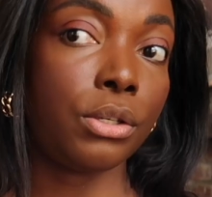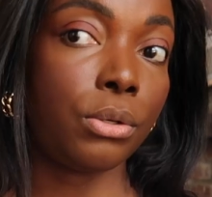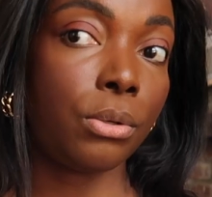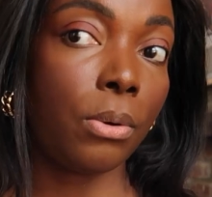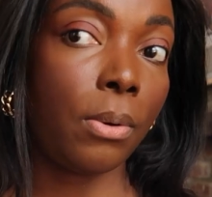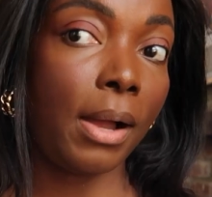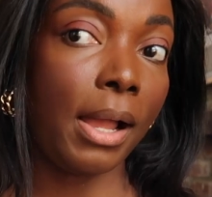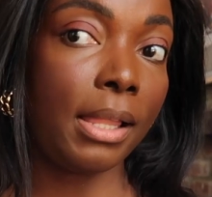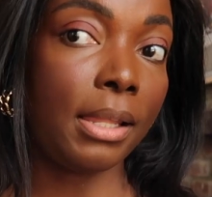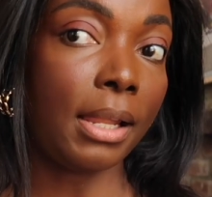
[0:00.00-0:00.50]
do
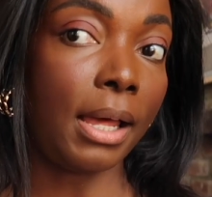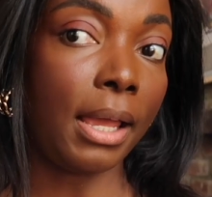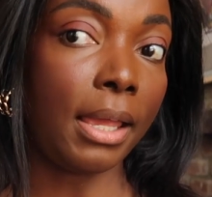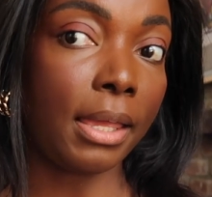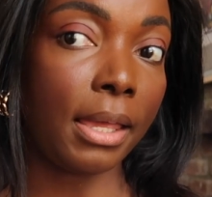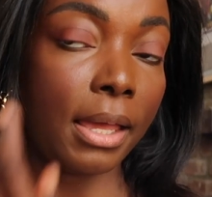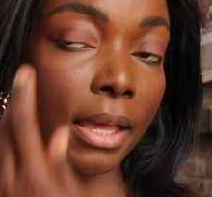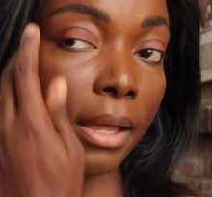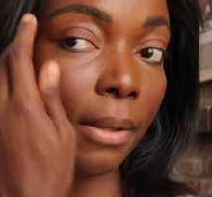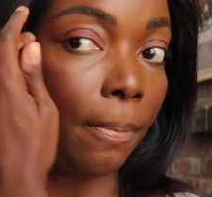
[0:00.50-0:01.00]
quite
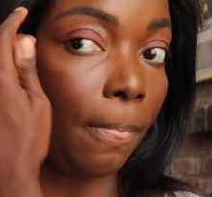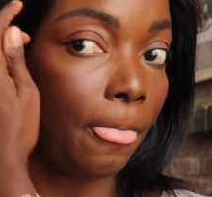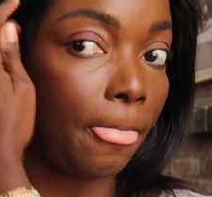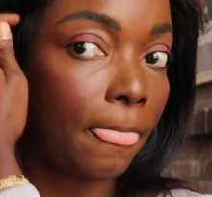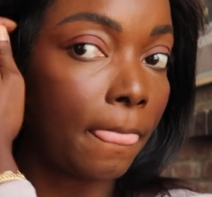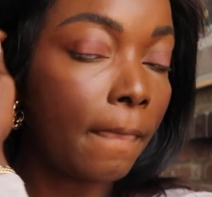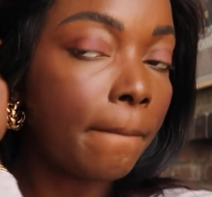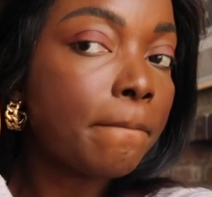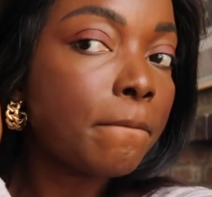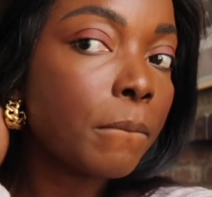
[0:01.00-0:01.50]
like it,
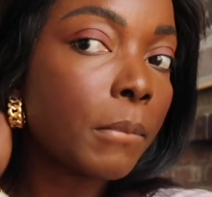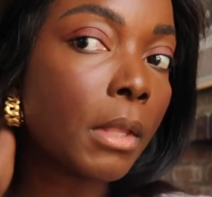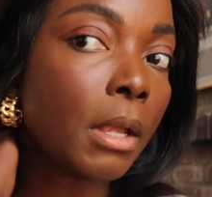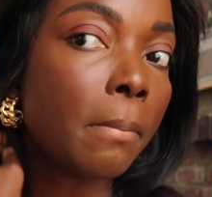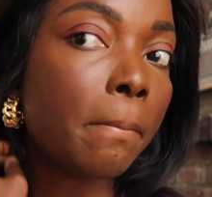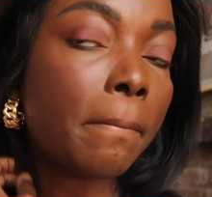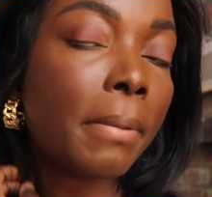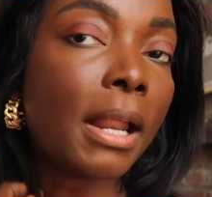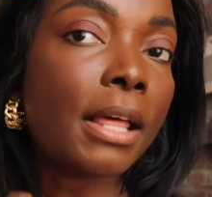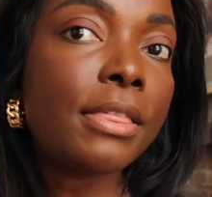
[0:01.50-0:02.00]

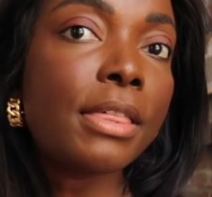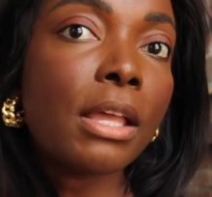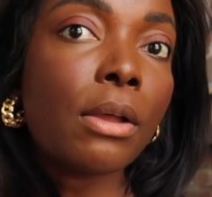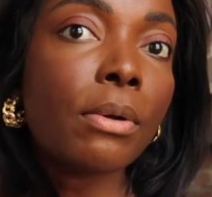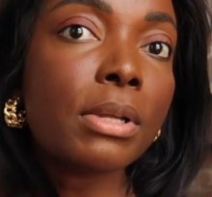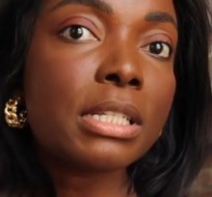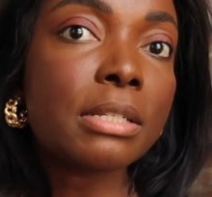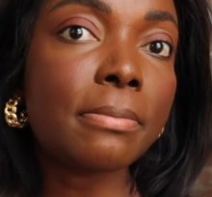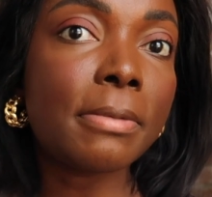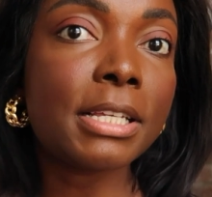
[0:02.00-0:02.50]
but I think
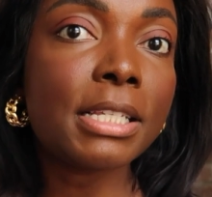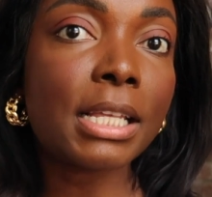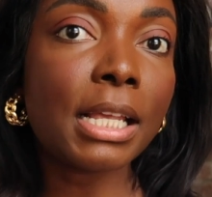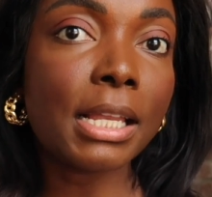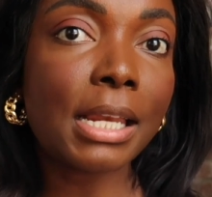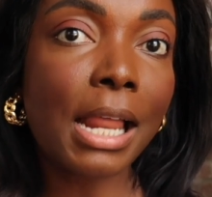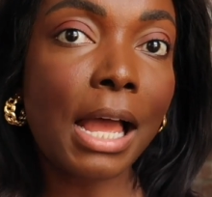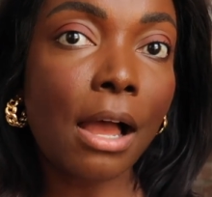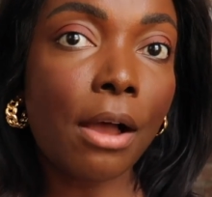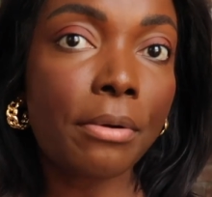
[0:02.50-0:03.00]
what's
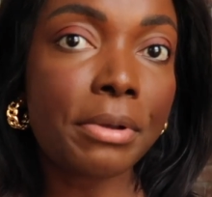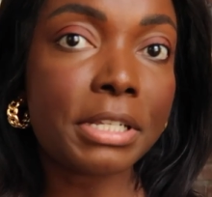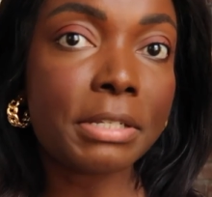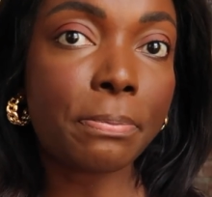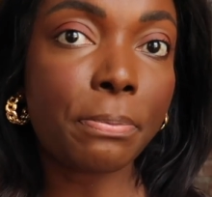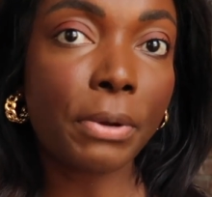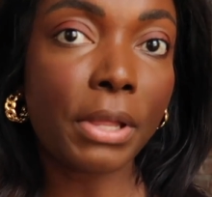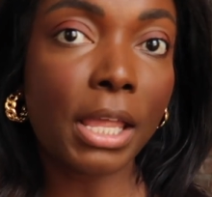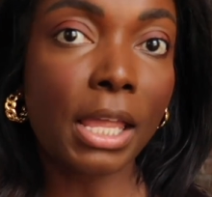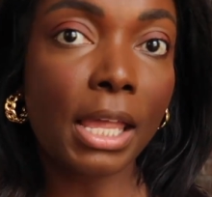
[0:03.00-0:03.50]
missing now is
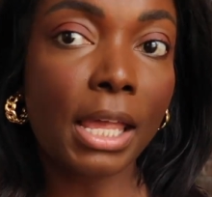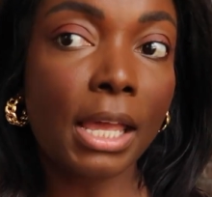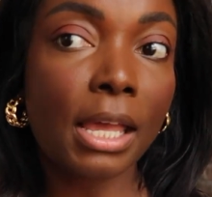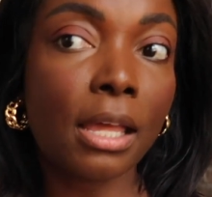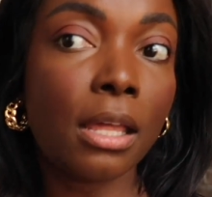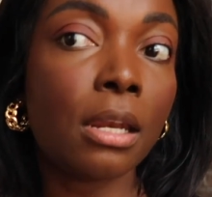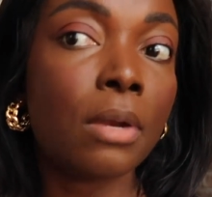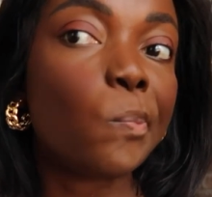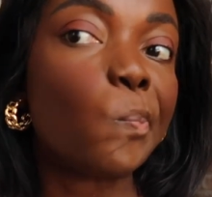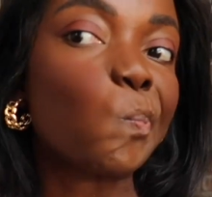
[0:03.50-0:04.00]
bringing
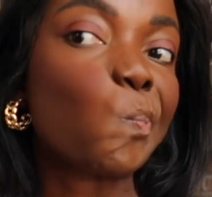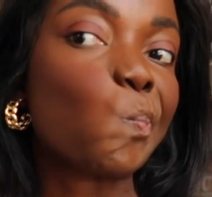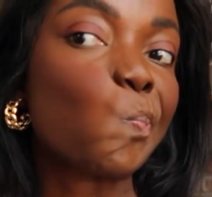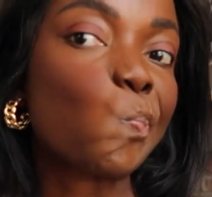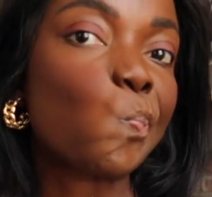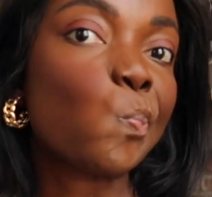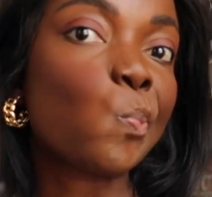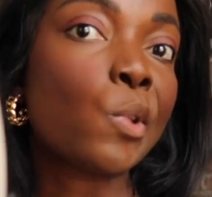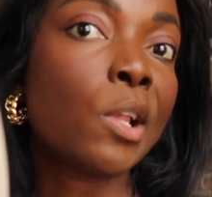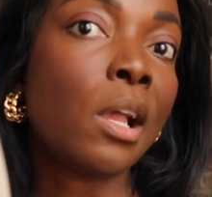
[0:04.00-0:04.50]
in
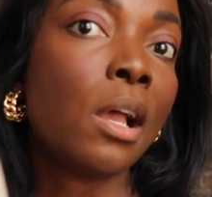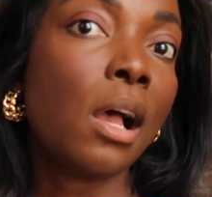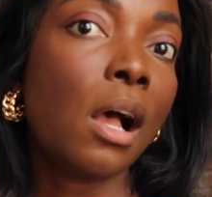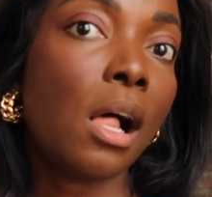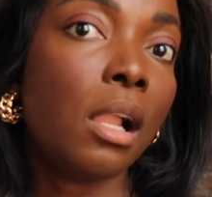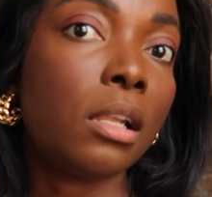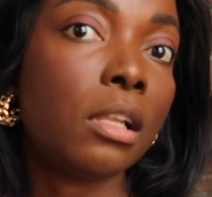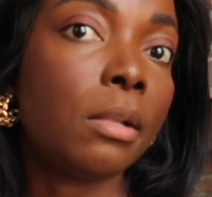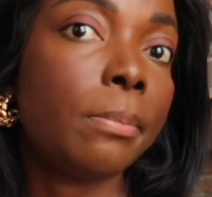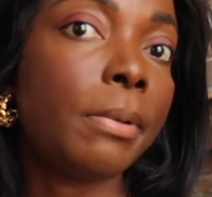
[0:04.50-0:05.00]

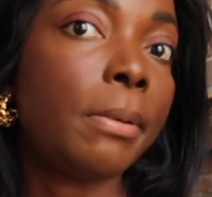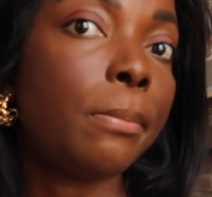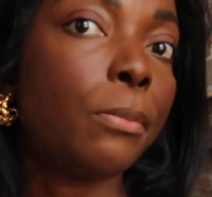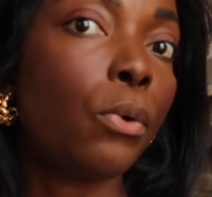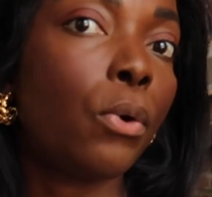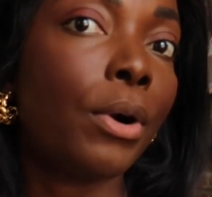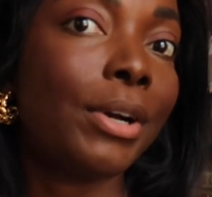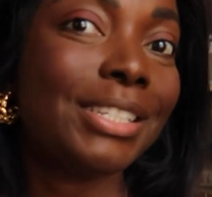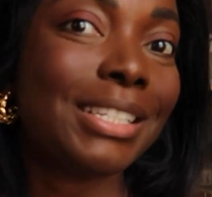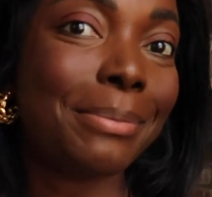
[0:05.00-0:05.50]
a little bit
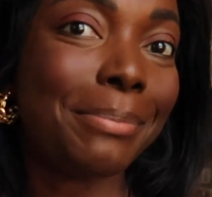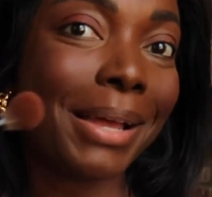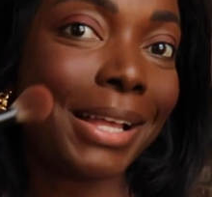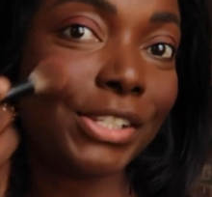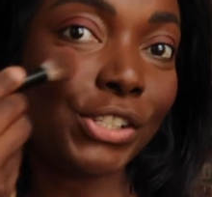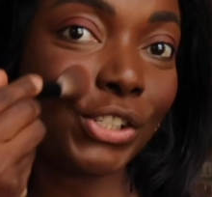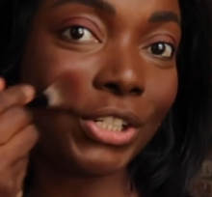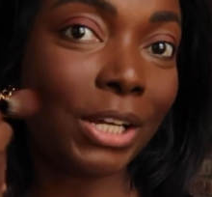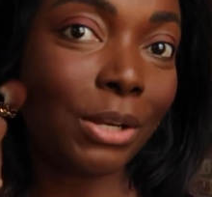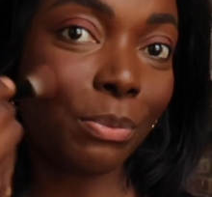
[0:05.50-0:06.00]
more
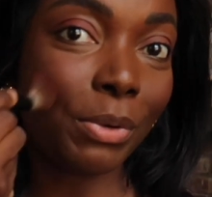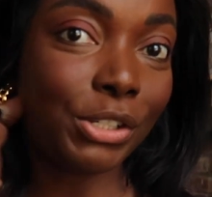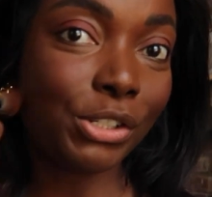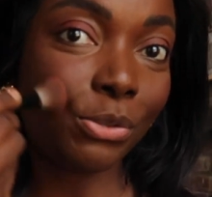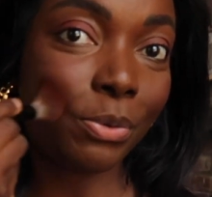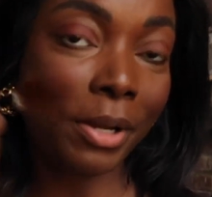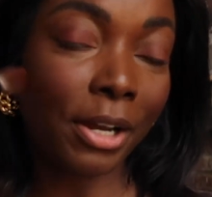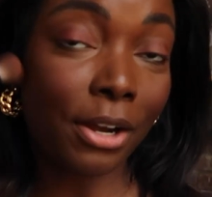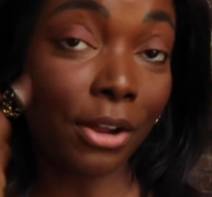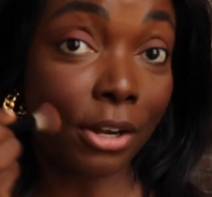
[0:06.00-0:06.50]
dimension,
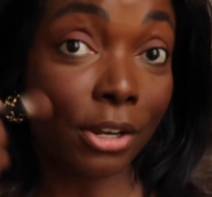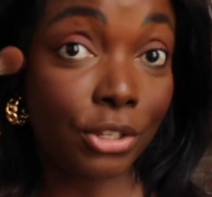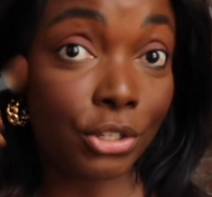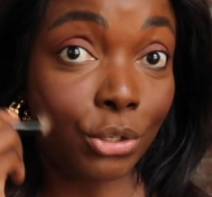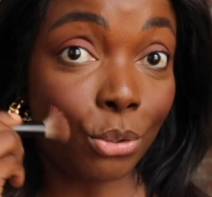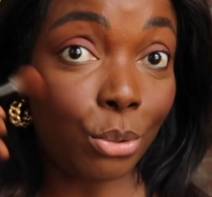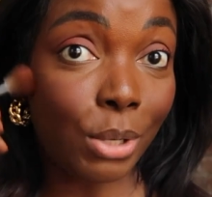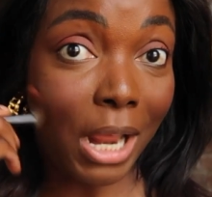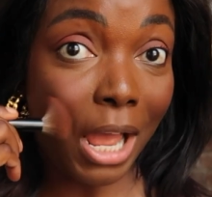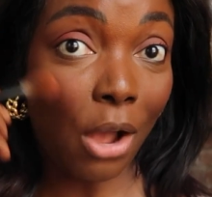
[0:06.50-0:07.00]
which we are going to
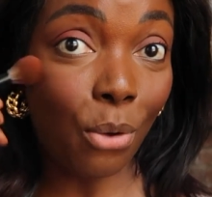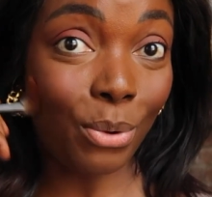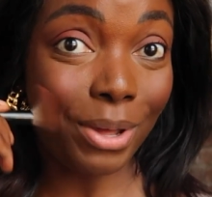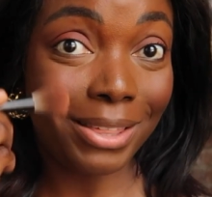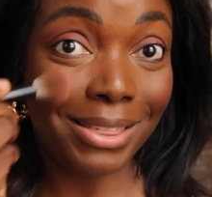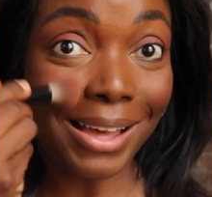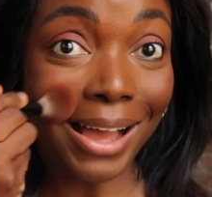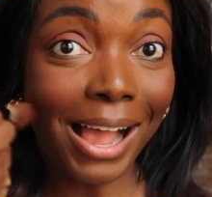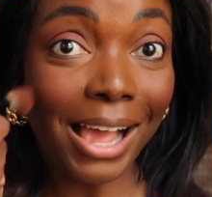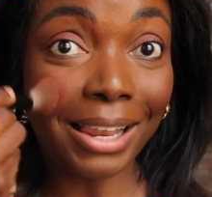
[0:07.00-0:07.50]
do now
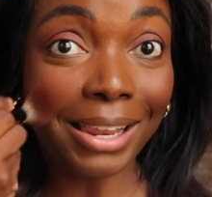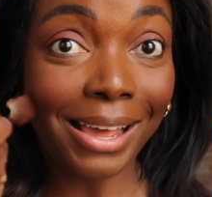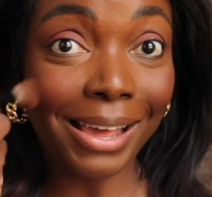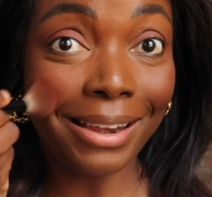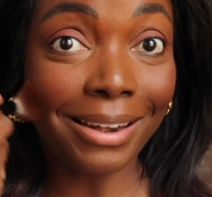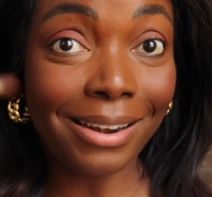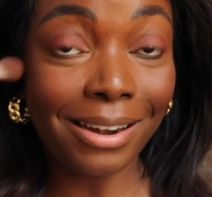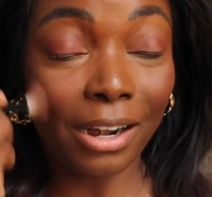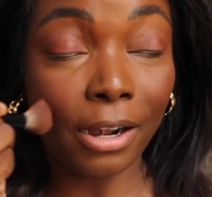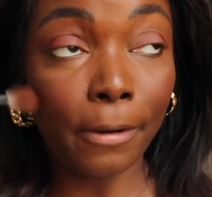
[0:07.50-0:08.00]
with
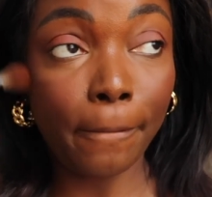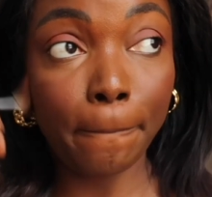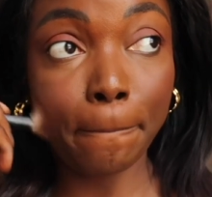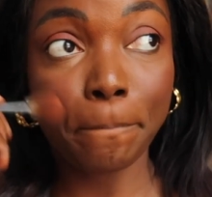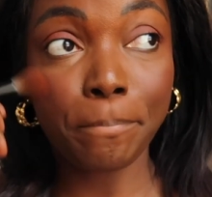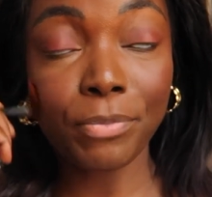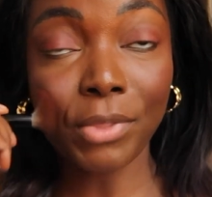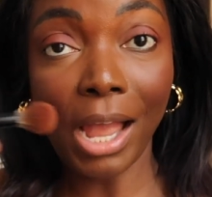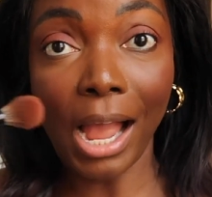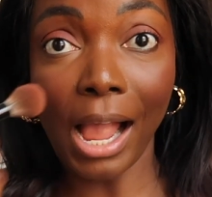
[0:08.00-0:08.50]
highlighter,
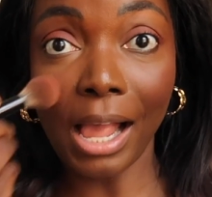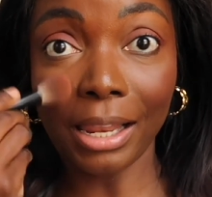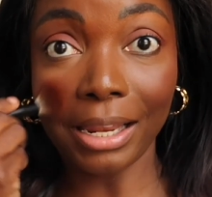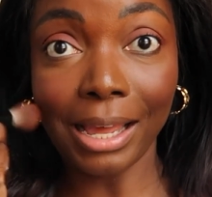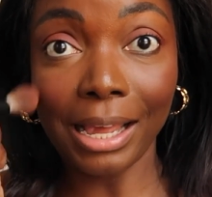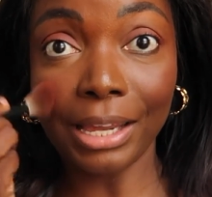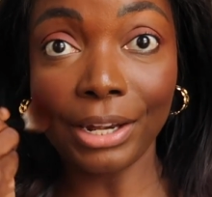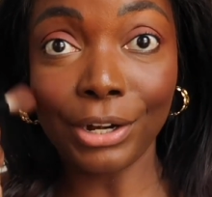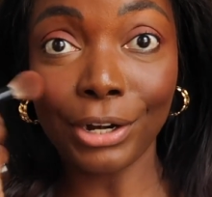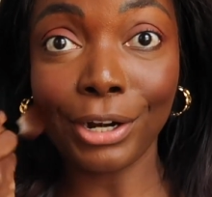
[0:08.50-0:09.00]

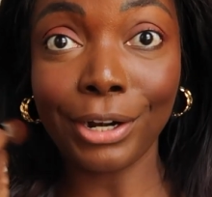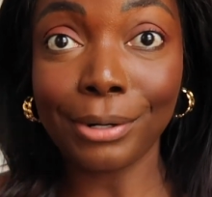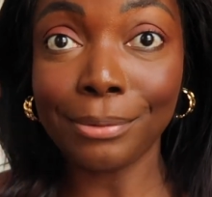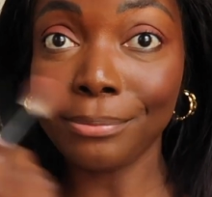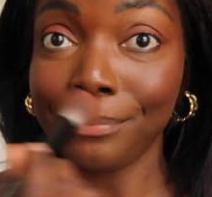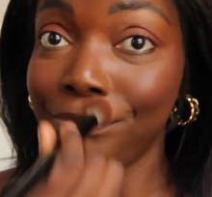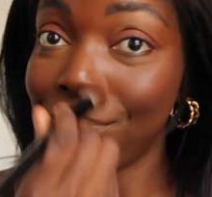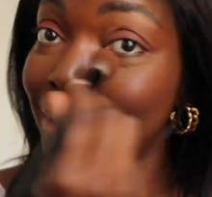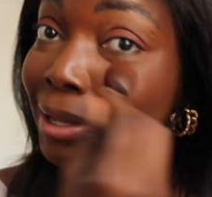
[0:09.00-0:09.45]
eyeliner,